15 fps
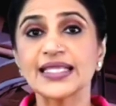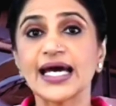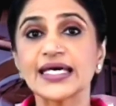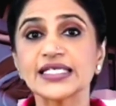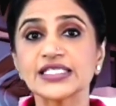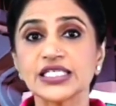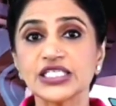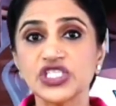
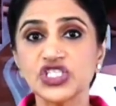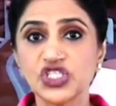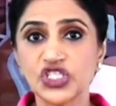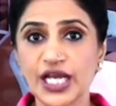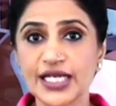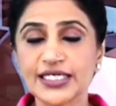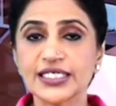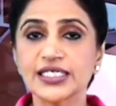that is
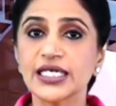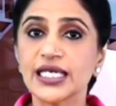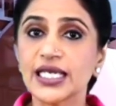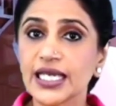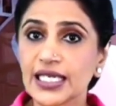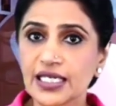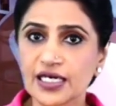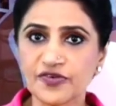injected
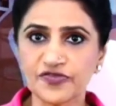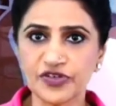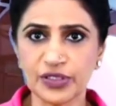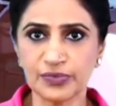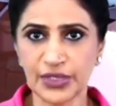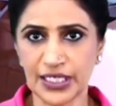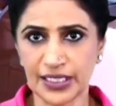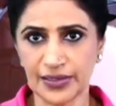in a
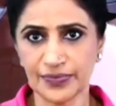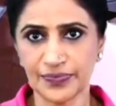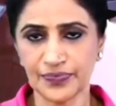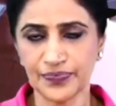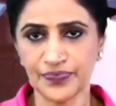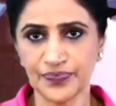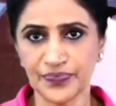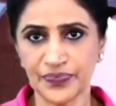female.
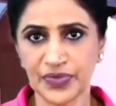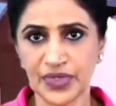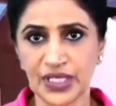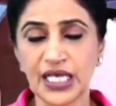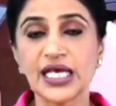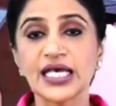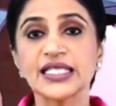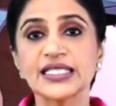
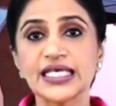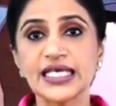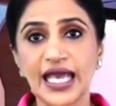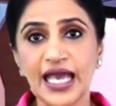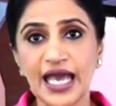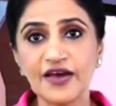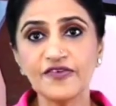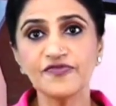
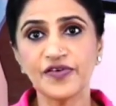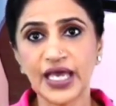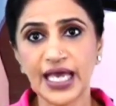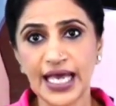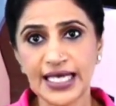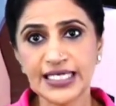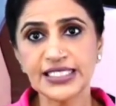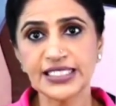The
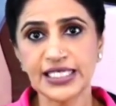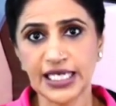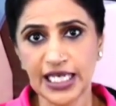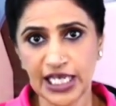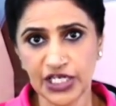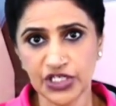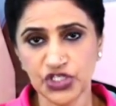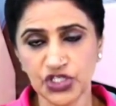
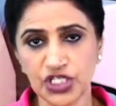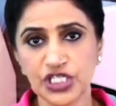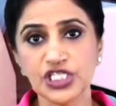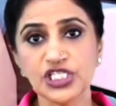FSH